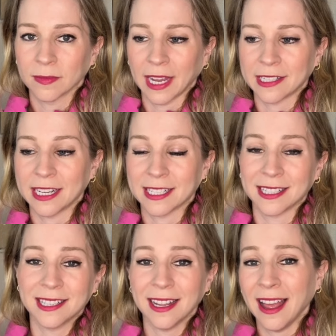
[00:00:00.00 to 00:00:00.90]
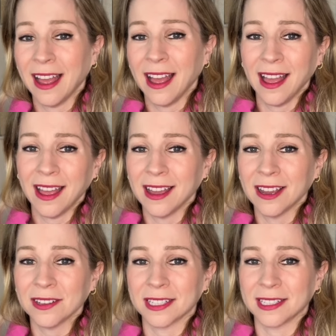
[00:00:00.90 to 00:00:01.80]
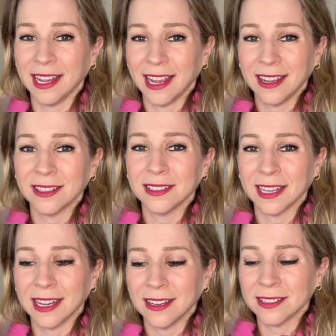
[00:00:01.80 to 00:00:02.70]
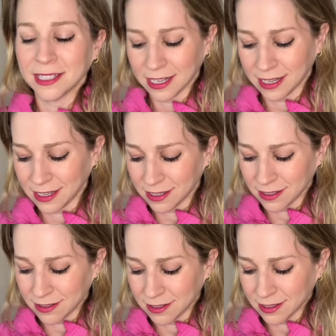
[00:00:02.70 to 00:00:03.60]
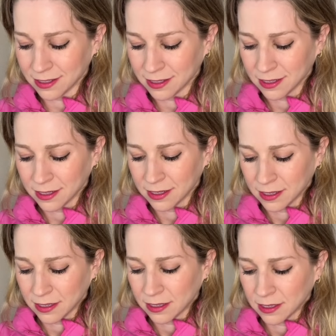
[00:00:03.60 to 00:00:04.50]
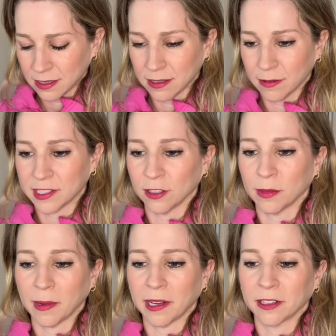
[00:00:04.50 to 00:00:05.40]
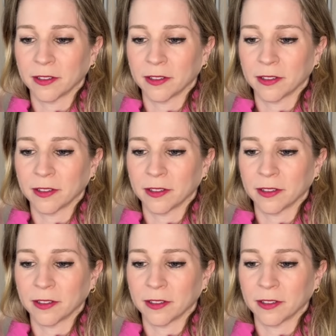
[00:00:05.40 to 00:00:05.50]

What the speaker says: I changed the down to down, down, down. We're still in B minor.